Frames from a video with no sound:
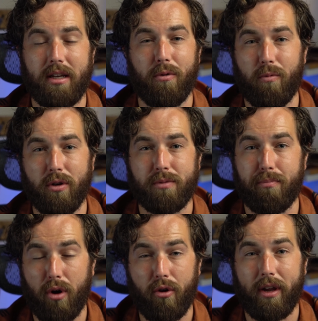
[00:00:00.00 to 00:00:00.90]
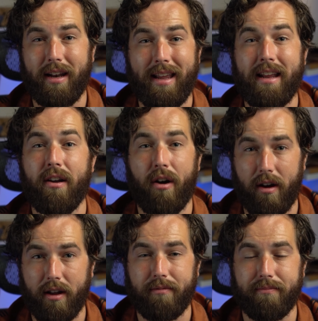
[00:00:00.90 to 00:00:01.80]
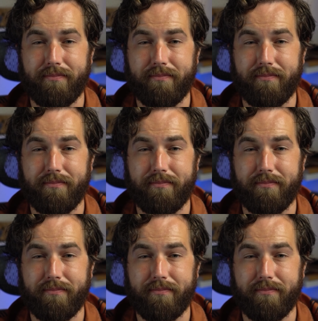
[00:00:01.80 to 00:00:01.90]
it was broken in on.